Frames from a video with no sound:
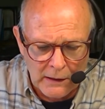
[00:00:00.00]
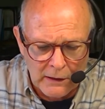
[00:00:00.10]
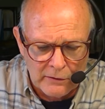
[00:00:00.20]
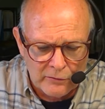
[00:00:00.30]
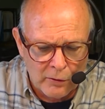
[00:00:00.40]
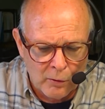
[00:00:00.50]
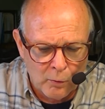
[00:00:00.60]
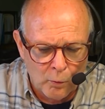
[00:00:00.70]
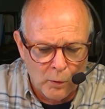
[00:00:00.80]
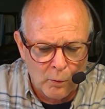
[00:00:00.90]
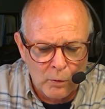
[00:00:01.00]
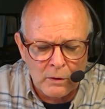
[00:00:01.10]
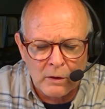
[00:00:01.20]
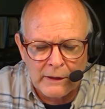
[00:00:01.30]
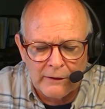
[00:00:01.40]
So what we're
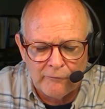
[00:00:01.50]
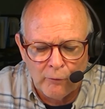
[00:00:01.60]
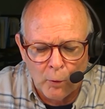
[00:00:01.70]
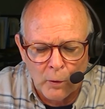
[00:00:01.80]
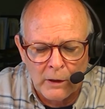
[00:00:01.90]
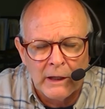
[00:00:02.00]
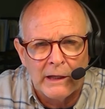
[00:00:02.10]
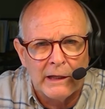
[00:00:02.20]
looking for